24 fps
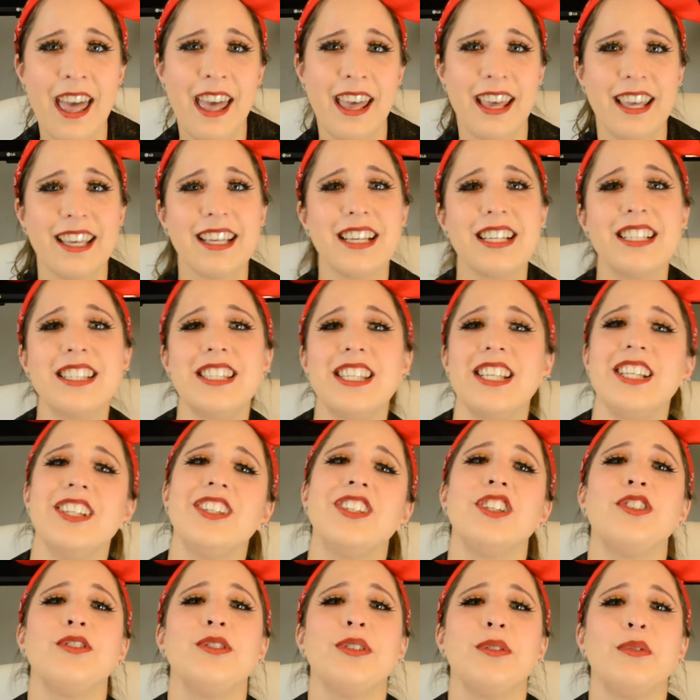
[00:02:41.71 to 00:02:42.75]
And
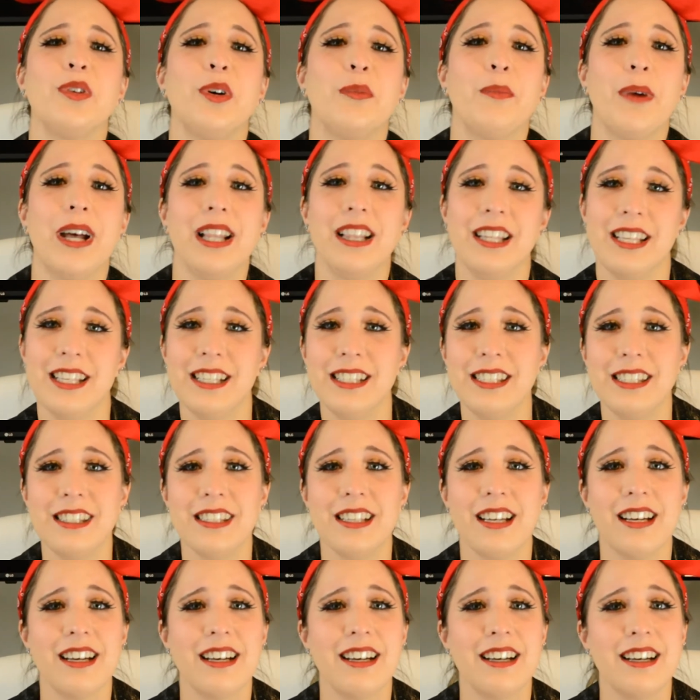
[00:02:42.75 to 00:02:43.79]
continuing with my list,
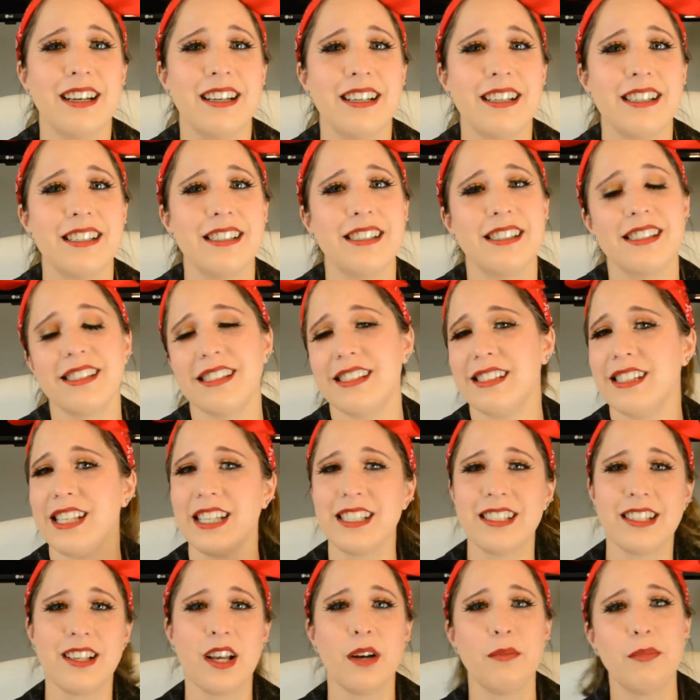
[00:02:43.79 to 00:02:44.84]

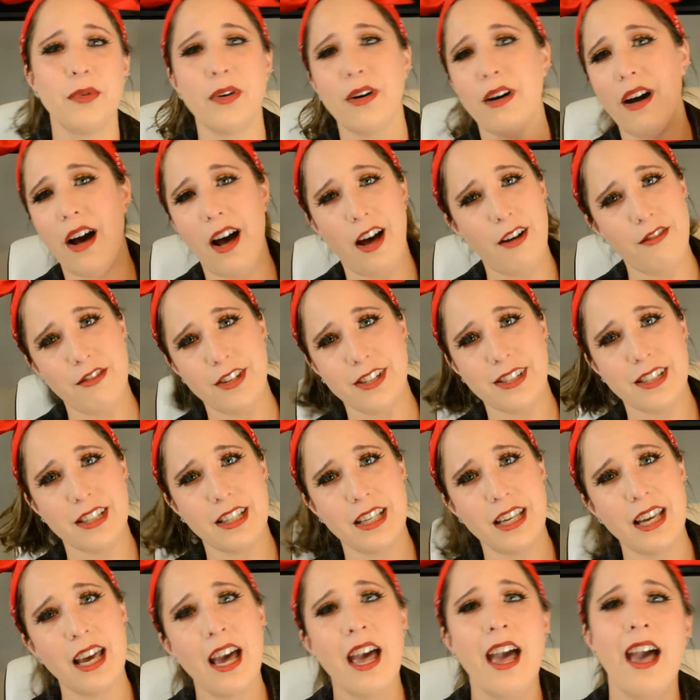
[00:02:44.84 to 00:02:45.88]
sex couple,
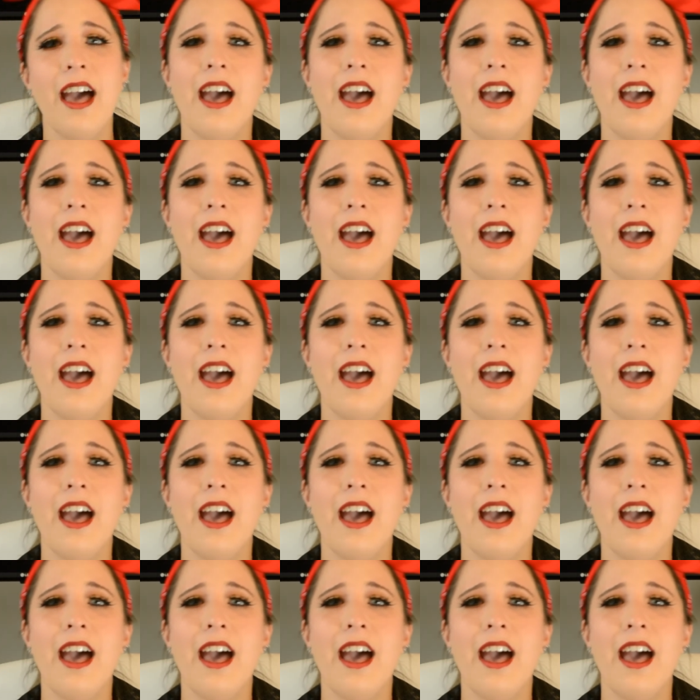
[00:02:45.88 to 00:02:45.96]
obviously,